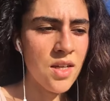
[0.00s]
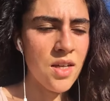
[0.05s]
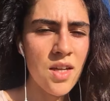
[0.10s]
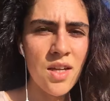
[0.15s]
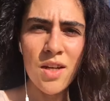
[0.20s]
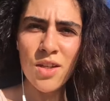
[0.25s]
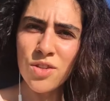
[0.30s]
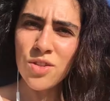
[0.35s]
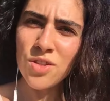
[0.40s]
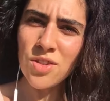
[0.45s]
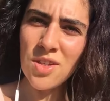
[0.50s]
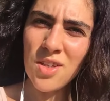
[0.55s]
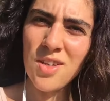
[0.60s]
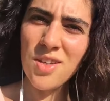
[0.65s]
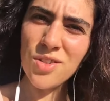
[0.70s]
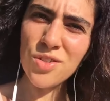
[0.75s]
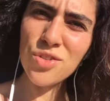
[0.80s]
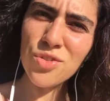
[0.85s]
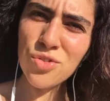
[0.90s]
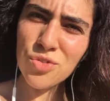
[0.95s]
in
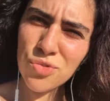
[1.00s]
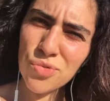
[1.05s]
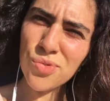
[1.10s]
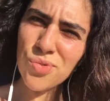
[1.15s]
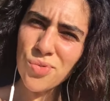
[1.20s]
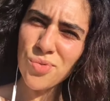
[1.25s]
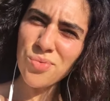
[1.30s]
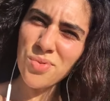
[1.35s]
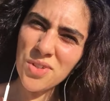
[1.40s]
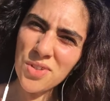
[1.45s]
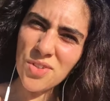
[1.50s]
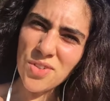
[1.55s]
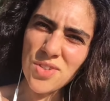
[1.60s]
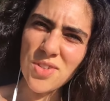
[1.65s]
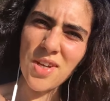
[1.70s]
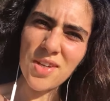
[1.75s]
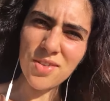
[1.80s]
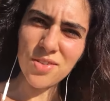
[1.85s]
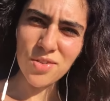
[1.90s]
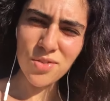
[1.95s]
its true real
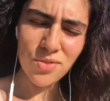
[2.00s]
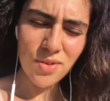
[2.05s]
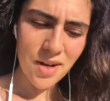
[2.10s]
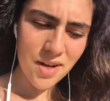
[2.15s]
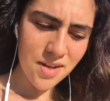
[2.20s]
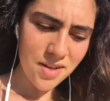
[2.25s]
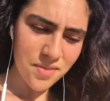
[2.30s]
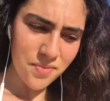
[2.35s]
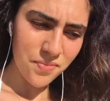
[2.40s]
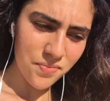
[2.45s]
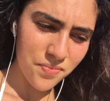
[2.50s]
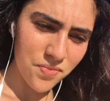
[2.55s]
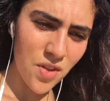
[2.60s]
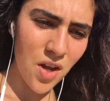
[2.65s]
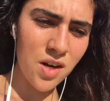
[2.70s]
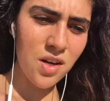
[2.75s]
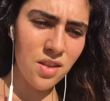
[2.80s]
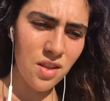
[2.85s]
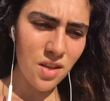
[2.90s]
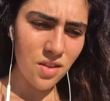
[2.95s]
sense, right?
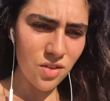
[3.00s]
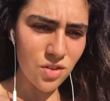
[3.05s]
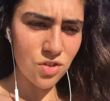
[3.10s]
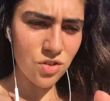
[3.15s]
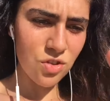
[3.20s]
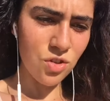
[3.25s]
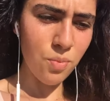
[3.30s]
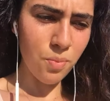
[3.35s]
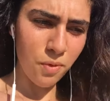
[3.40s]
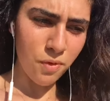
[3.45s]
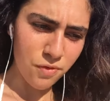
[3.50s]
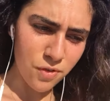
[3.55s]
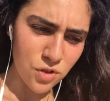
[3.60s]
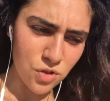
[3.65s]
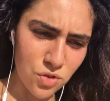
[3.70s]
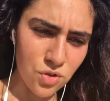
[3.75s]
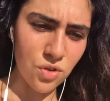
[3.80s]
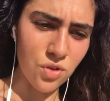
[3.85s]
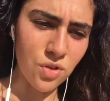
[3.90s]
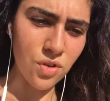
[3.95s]
Not in the
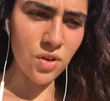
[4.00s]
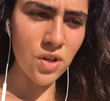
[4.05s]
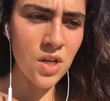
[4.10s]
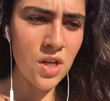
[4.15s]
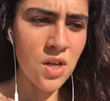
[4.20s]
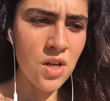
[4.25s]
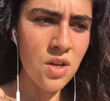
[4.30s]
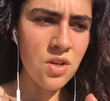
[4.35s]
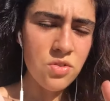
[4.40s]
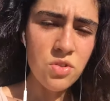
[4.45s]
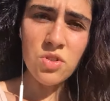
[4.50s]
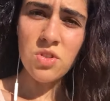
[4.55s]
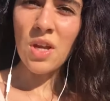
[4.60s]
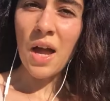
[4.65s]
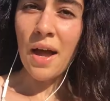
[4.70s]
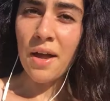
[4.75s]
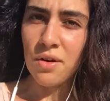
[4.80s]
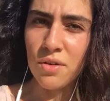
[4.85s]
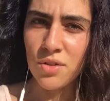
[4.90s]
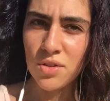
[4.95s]
superficial
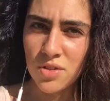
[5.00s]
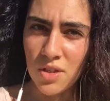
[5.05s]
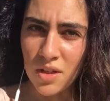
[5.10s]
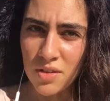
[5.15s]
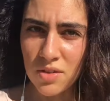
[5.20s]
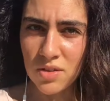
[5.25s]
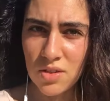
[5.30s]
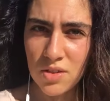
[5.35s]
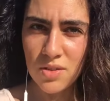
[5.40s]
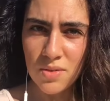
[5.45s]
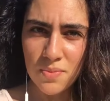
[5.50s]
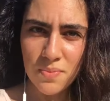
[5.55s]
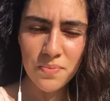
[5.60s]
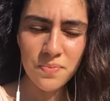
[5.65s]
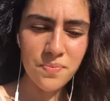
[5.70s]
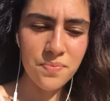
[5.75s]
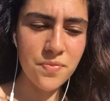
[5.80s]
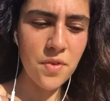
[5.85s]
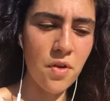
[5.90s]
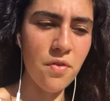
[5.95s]
societal sense
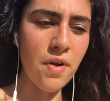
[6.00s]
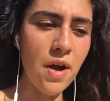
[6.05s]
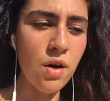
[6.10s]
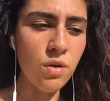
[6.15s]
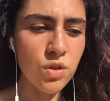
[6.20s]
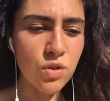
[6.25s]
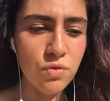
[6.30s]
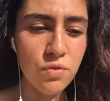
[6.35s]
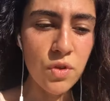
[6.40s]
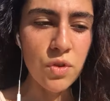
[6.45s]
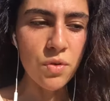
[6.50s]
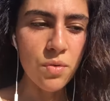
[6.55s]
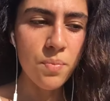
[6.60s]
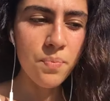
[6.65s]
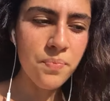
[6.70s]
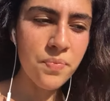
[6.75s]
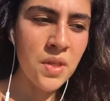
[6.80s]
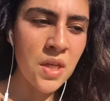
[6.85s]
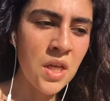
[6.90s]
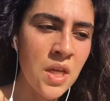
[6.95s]
of how it's viewed.
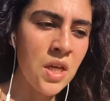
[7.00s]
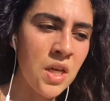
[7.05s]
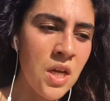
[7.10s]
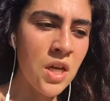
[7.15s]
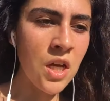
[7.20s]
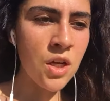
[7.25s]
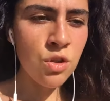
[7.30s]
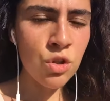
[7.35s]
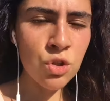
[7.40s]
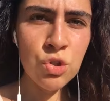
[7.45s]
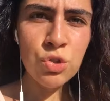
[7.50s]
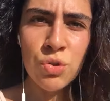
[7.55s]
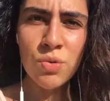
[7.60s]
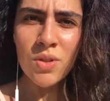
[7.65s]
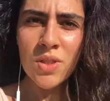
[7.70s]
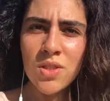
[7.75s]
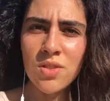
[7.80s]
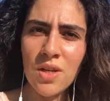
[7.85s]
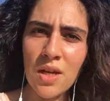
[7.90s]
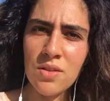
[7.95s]
In the
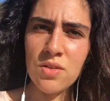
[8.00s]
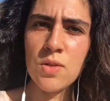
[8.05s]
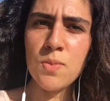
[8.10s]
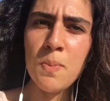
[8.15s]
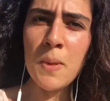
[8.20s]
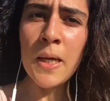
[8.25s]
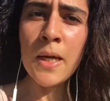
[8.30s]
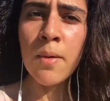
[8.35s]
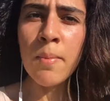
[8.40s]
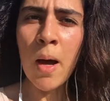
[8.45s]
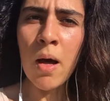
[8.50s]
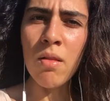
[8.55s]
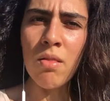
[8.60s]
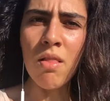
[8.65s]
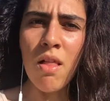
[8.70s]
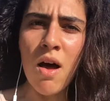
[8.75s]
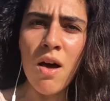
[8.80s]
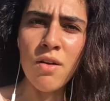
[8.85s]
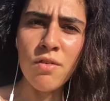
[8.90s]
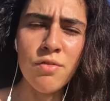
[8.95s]
truest sense, being about
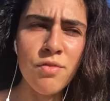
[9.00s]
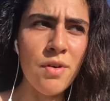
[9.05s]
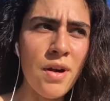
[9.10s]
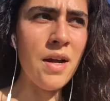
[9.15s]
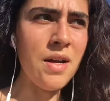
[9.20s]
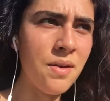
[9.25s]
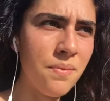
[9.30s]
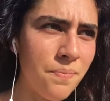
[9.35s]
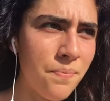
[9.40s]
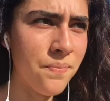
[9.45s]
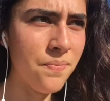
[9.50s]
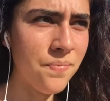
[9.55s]
love, right?